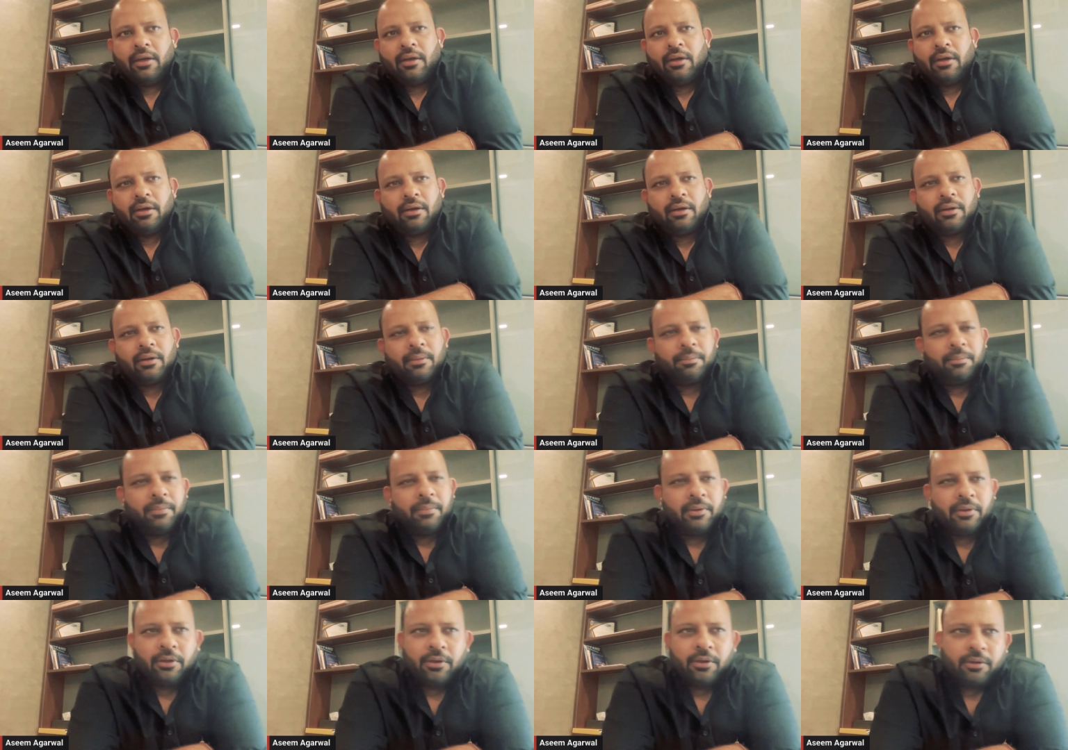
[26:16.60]

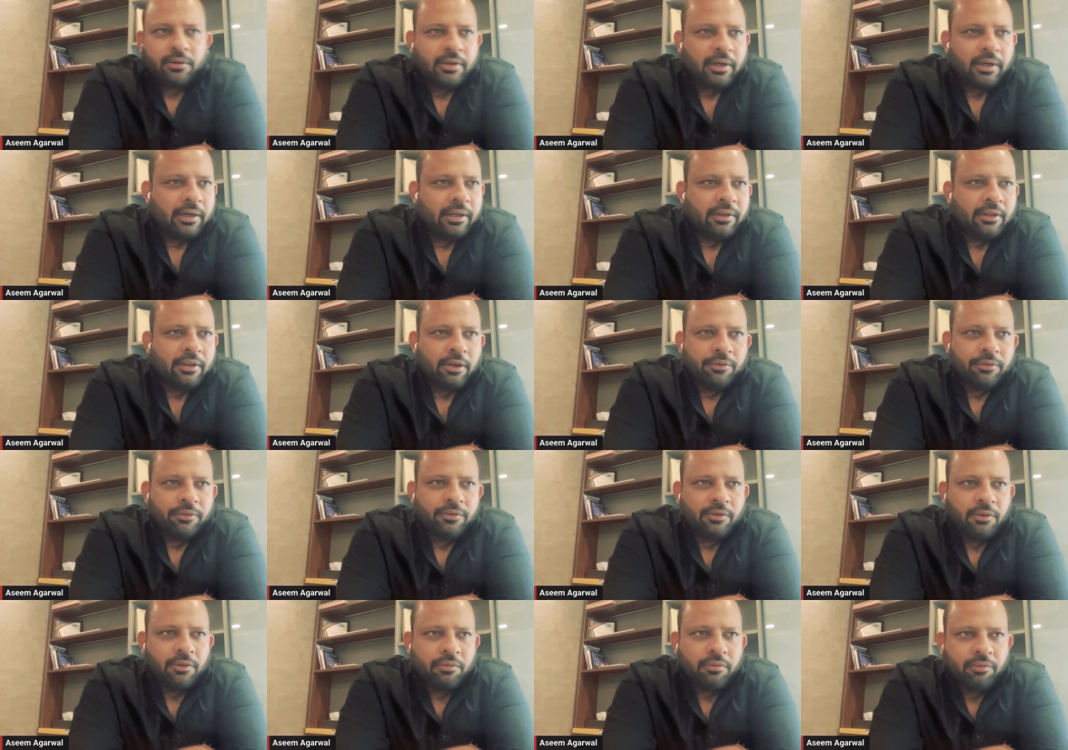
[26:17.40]

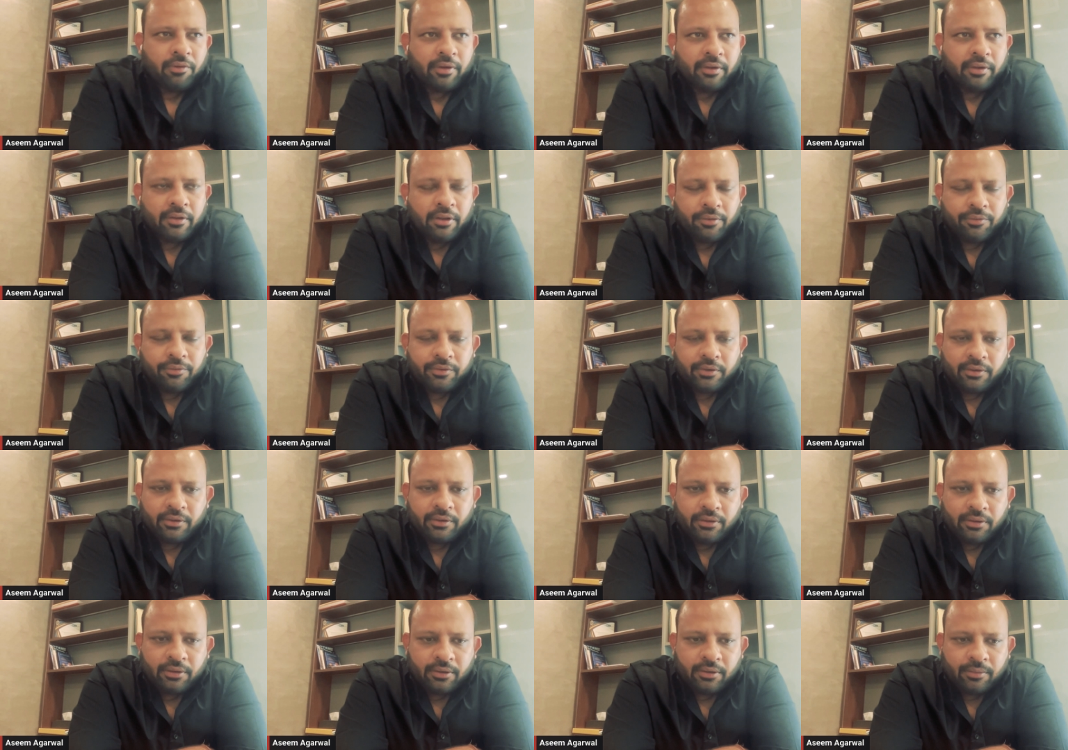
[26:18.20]
30,000 or
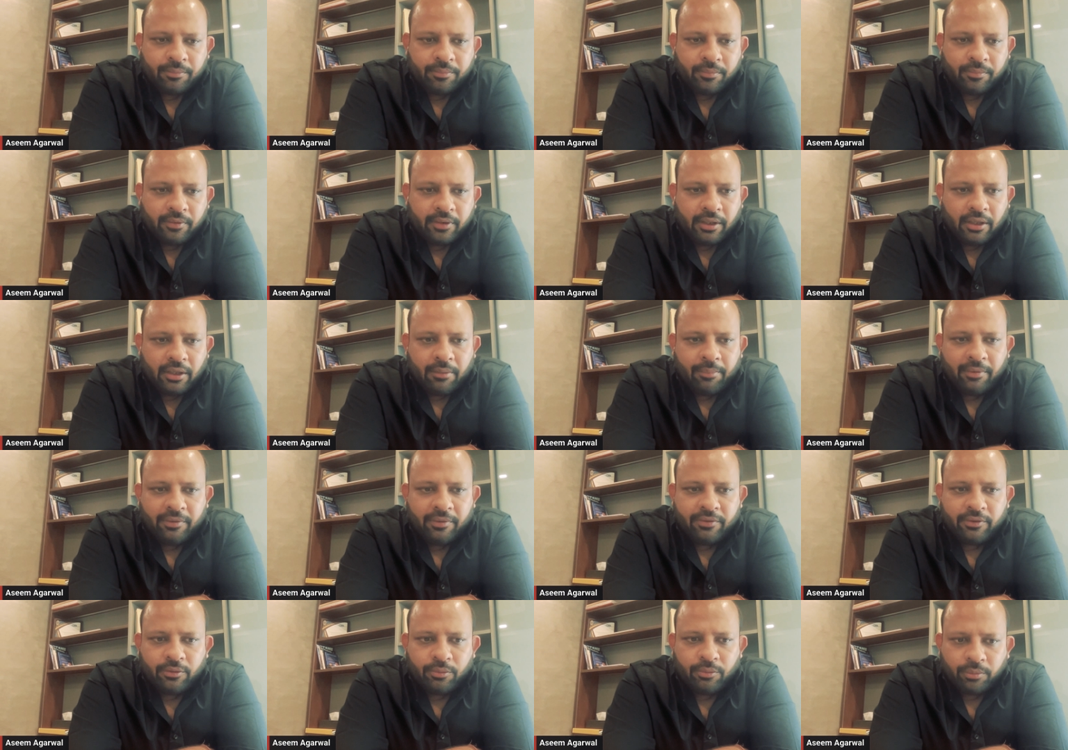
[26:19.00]
40,000
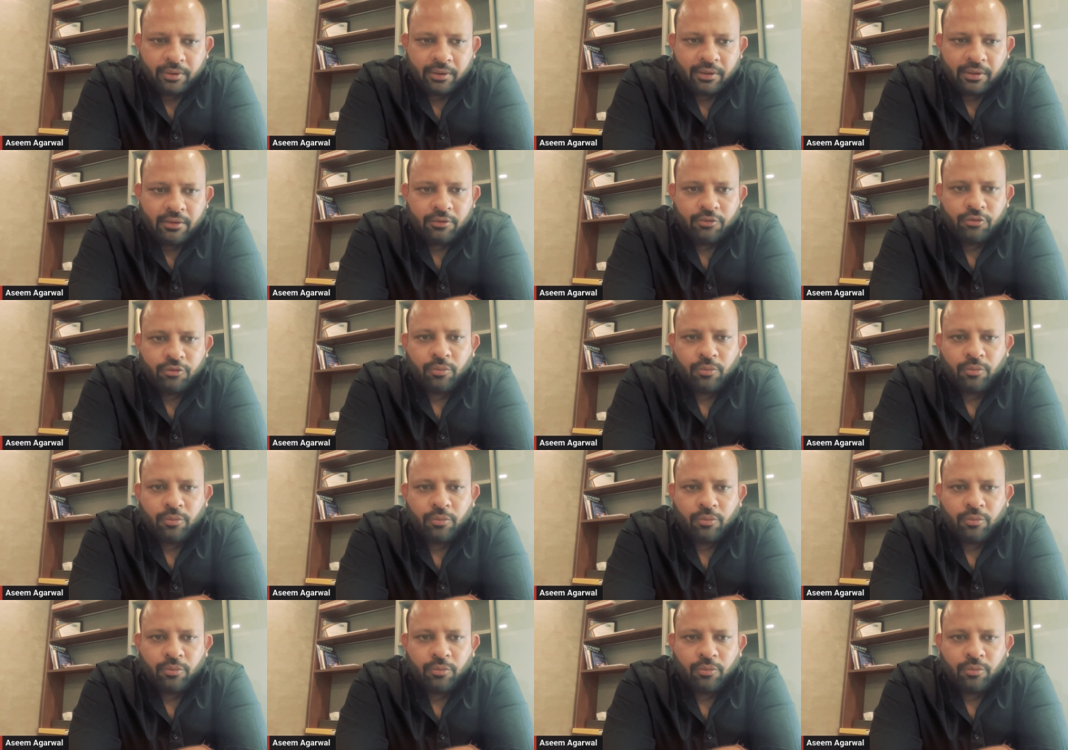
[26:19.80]
dirham as a token.